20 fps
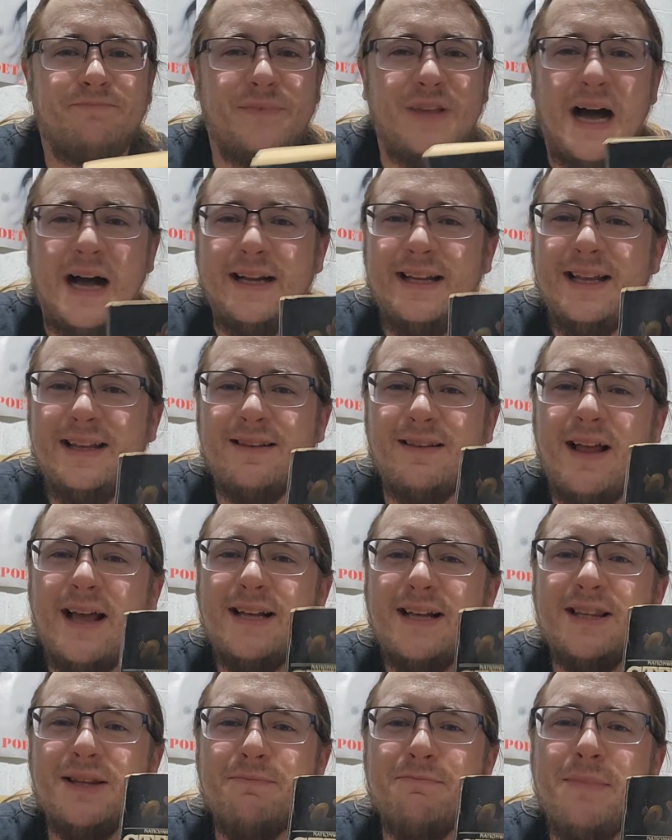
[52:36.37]
I didn't
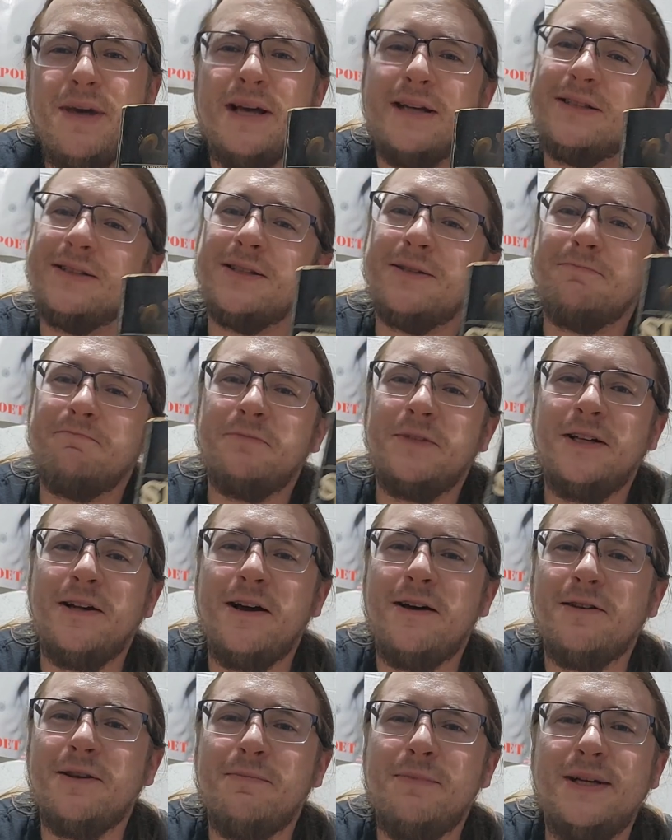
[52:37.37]
like The Mist.
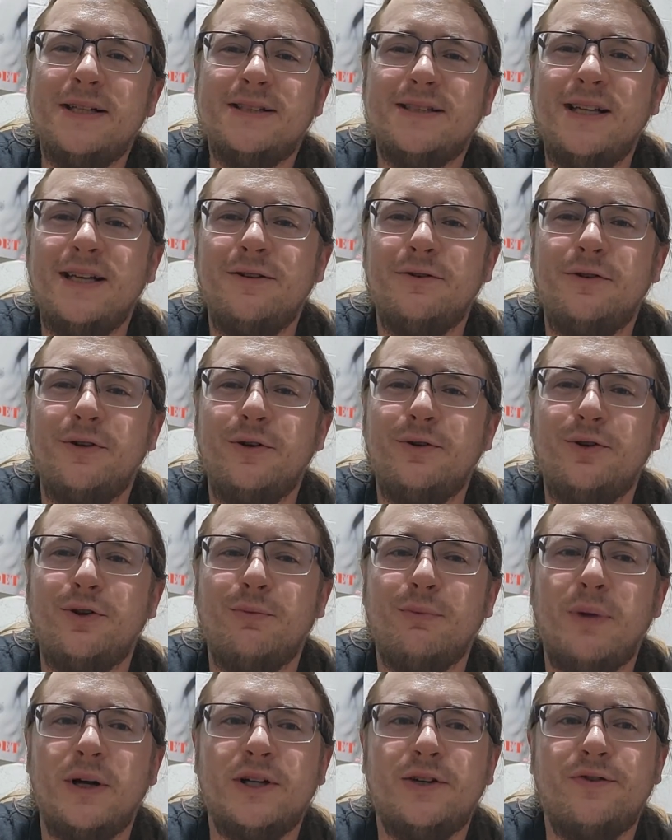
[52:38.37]
The Mist didn't do
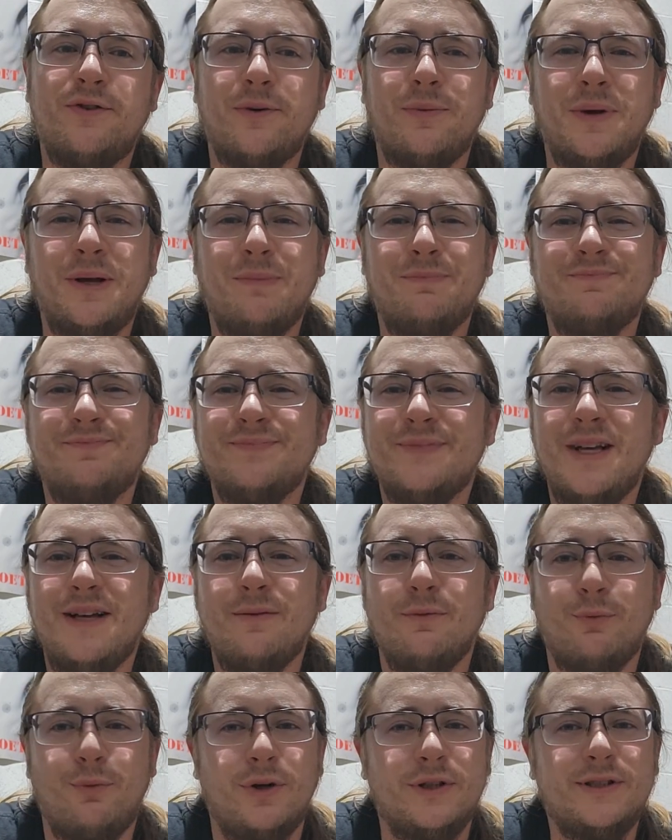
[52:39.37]
too much for me.
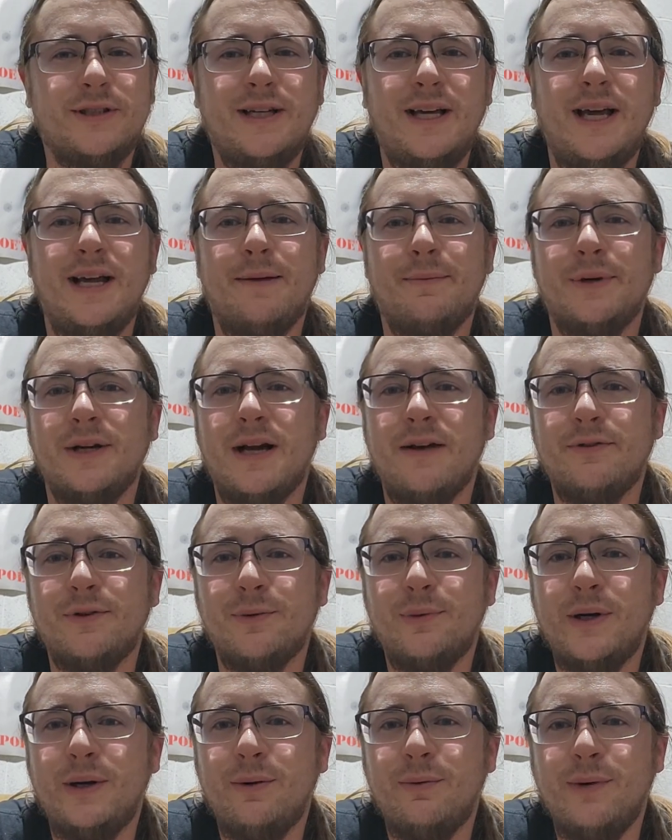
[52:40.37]
Once again, I'm going to have
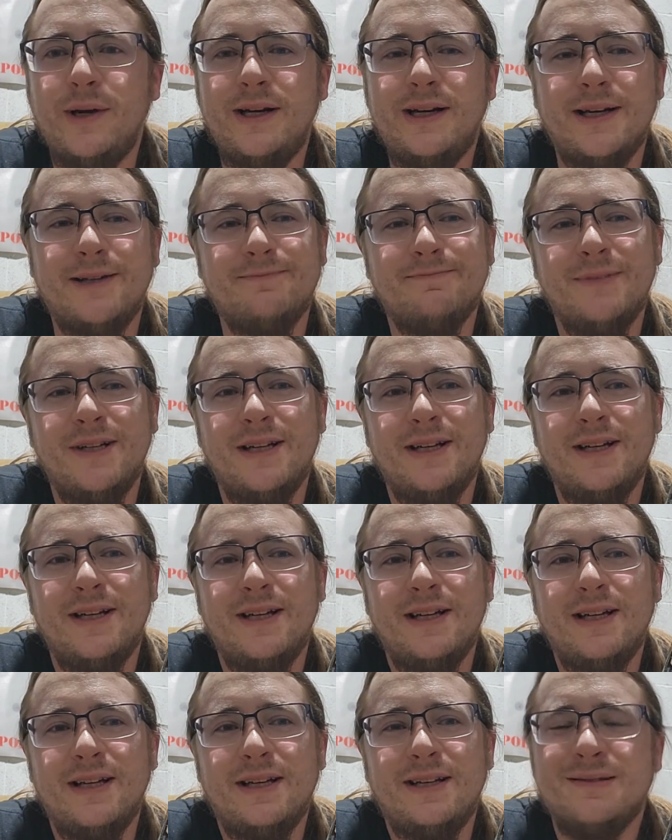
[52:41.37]
to reread it.
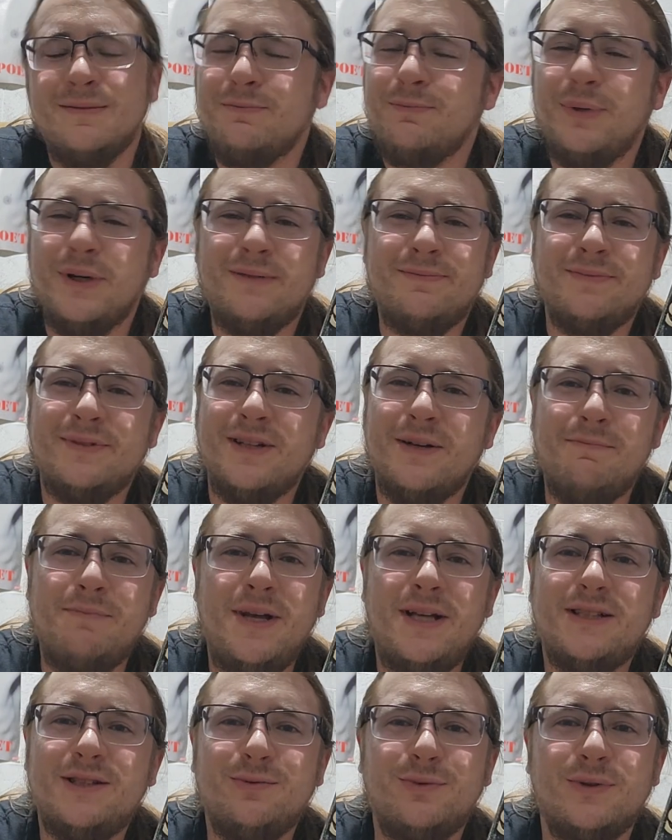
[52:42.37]
But The
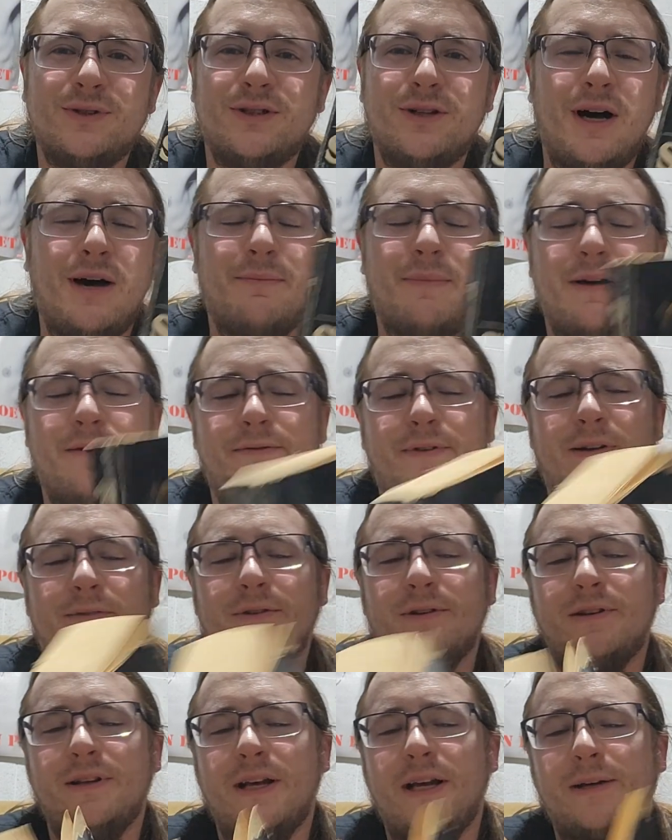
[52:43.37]
Mist was not my
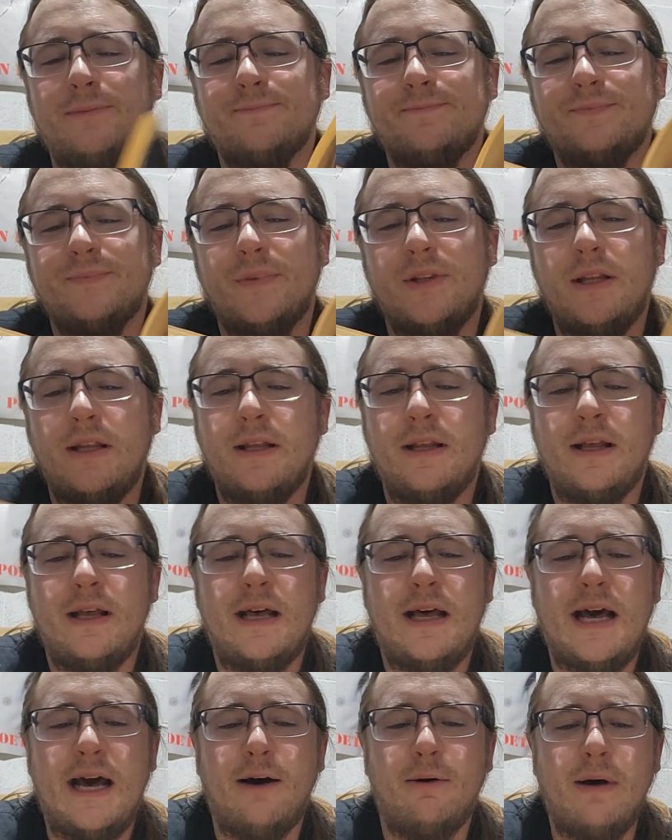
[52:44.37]
favorite thing.
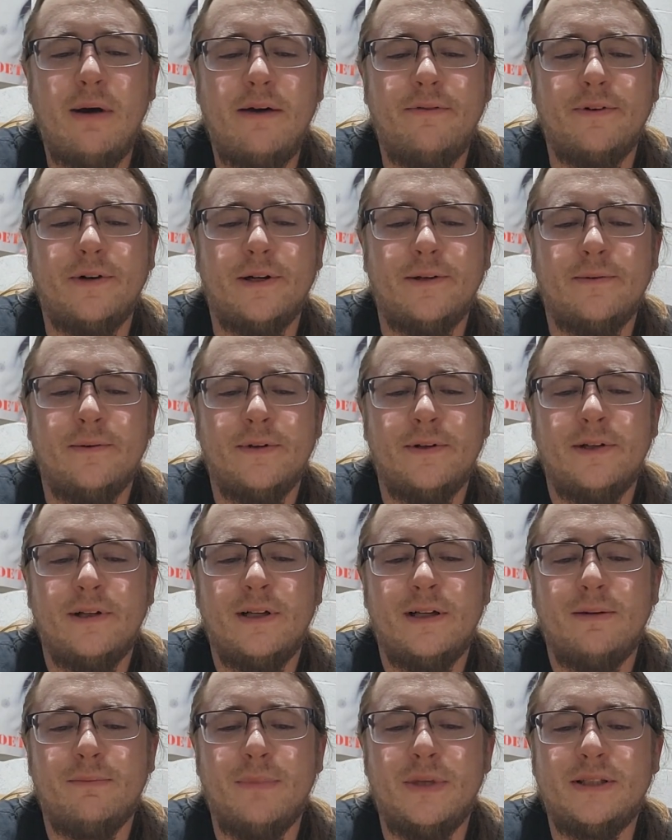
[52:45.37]
However,
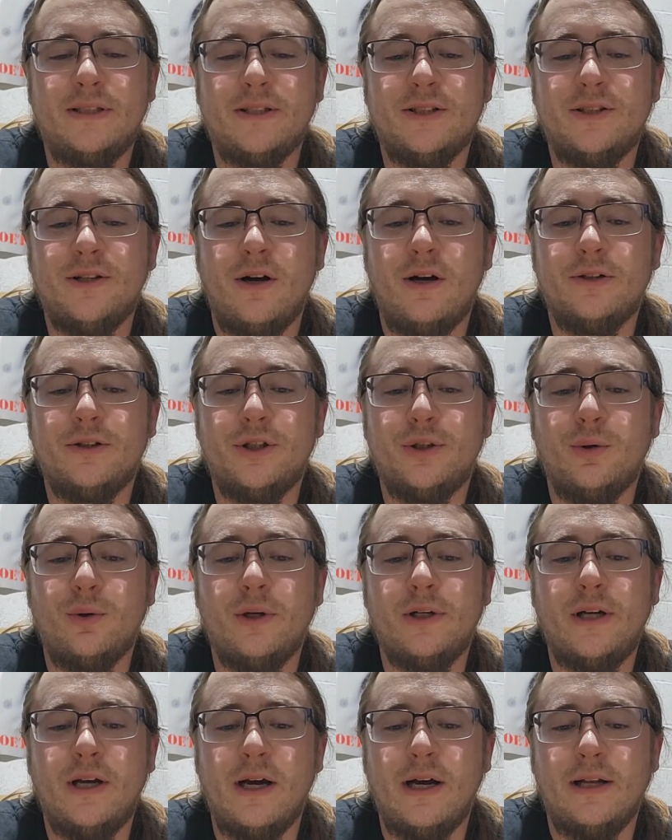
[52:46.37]
Mrs. Todd's
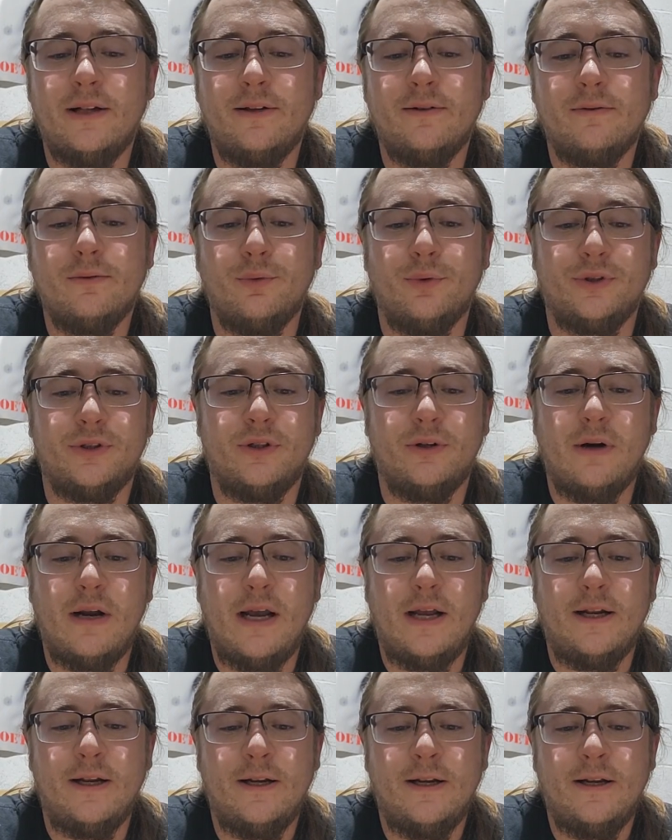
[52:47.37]
Shortcut was
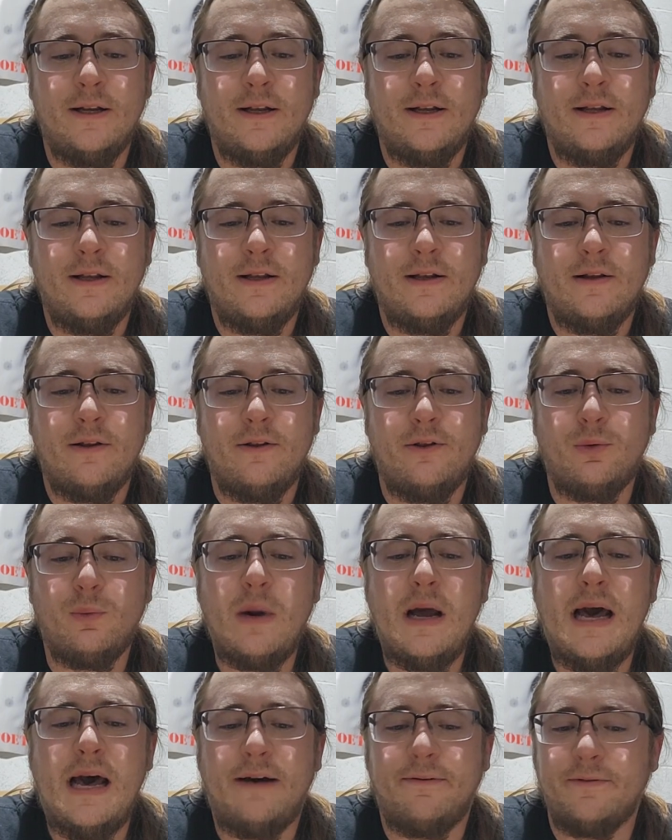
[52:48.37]
great. The
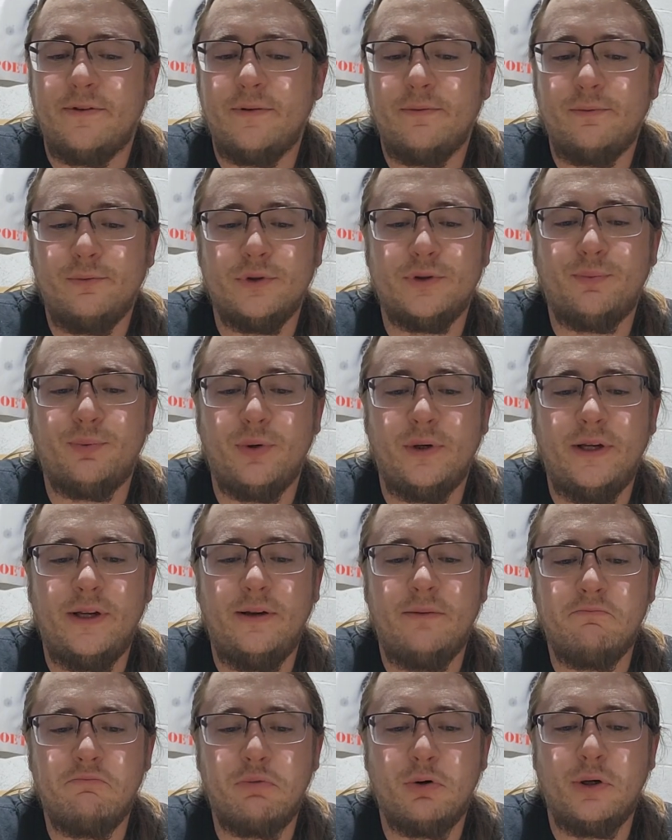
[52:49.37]
Raft was
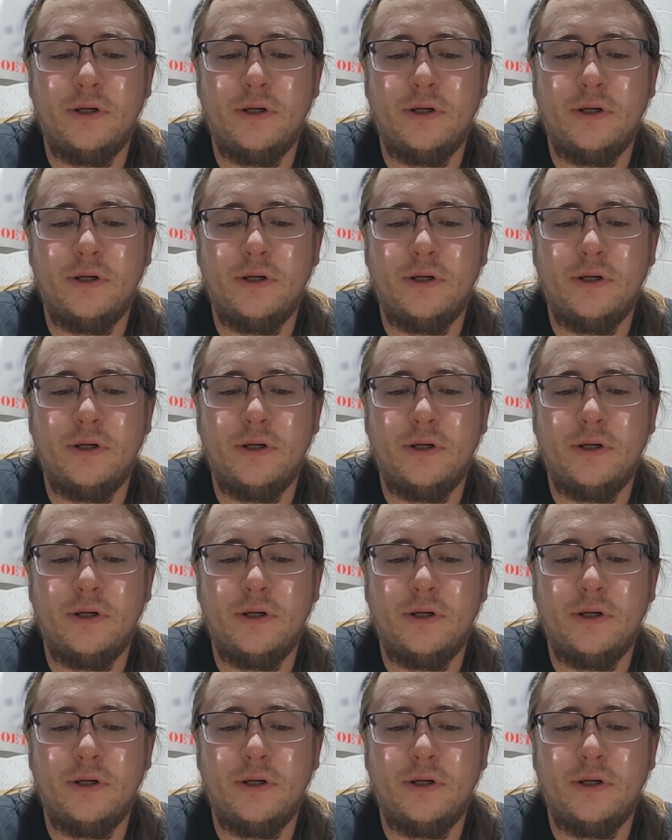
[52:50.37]
pretty